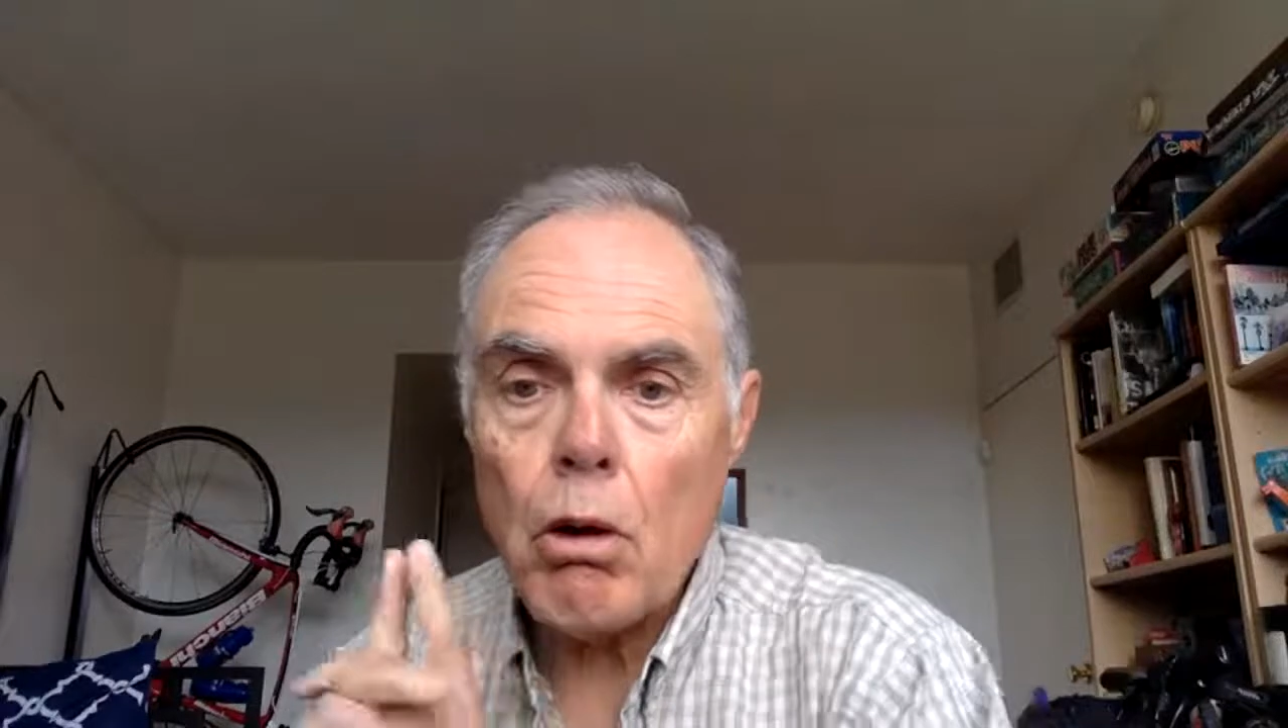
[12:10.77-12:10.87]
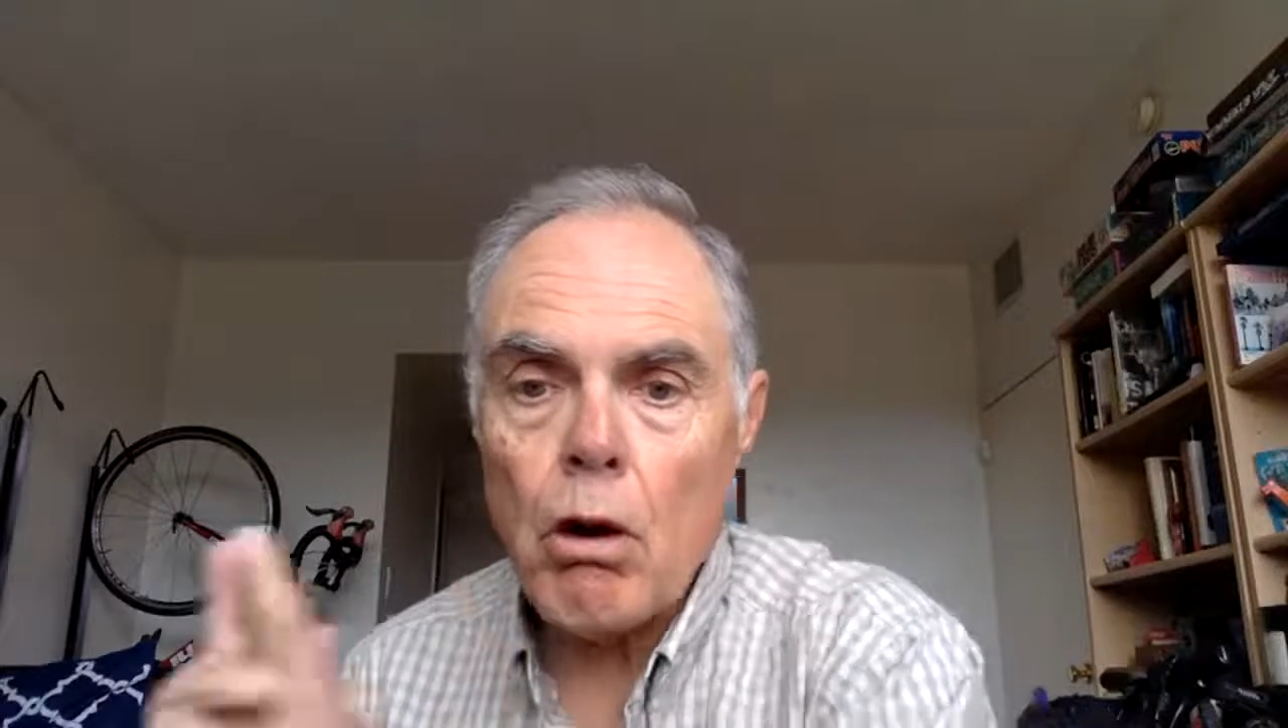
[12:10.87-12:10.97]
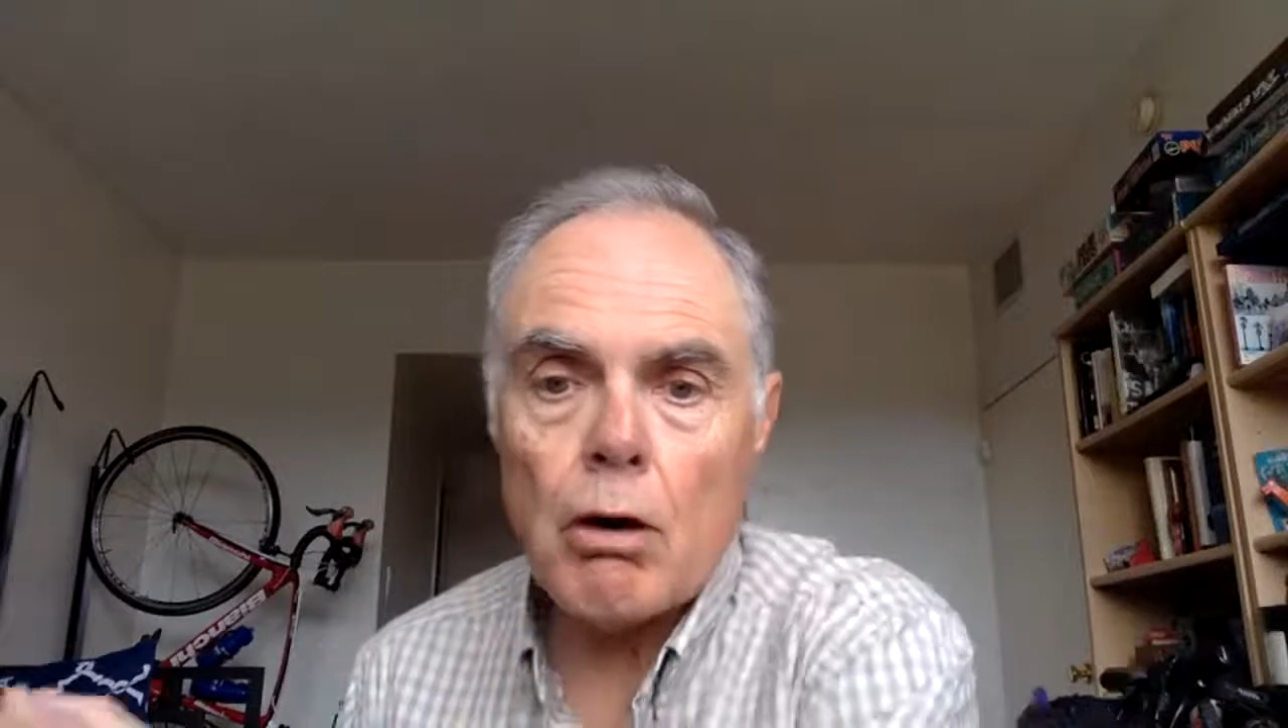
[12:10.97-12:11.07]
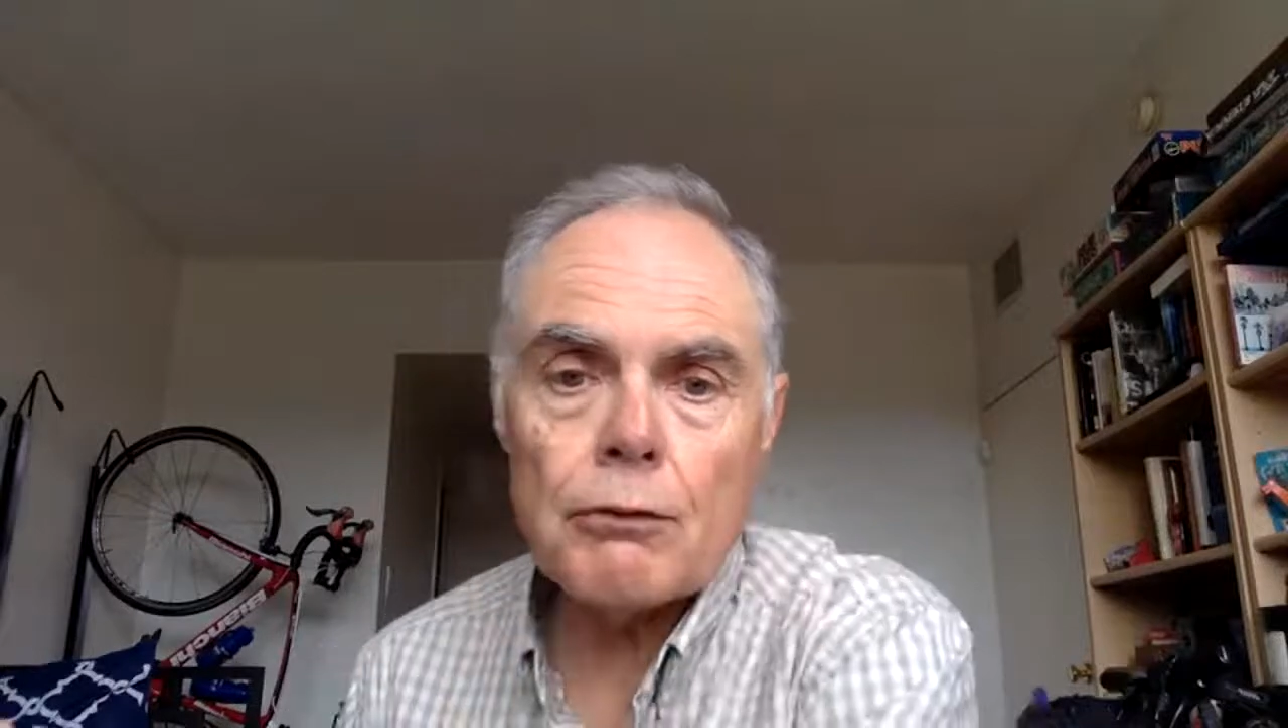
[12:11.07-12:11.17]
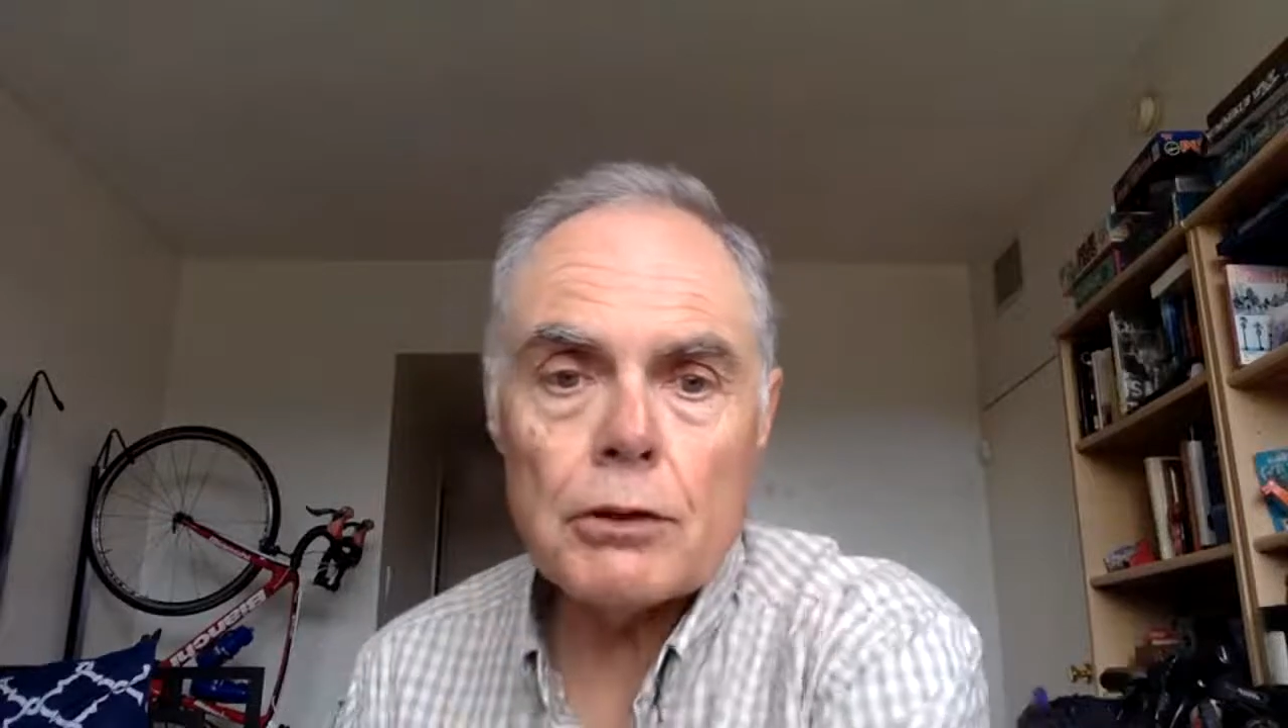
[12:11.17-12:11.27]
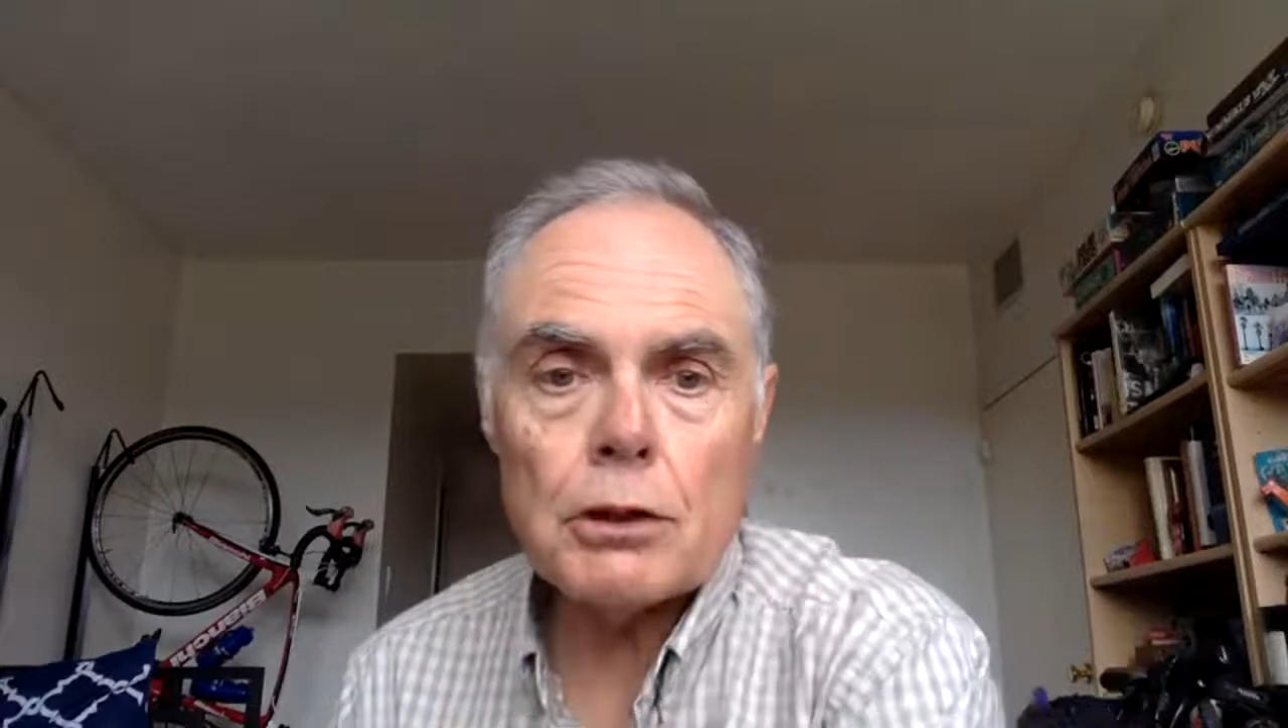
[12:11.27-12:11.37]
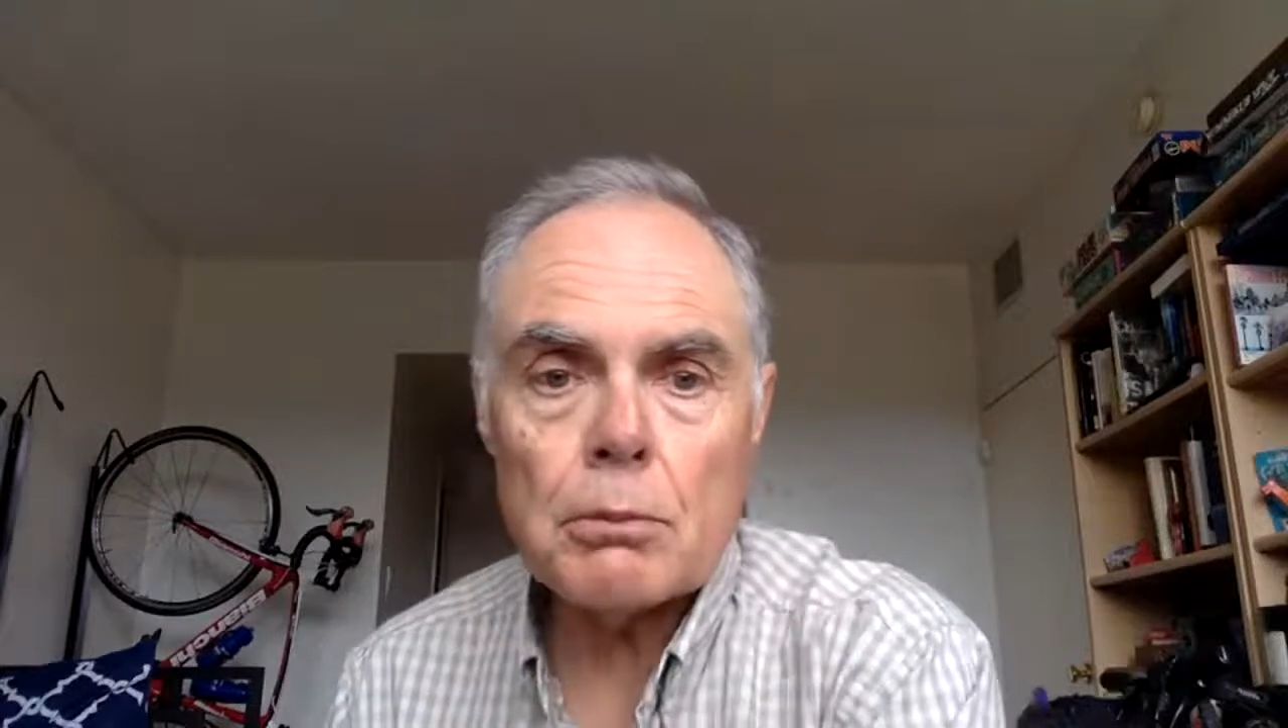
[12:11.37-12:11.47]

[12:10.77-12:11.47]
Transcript: off to your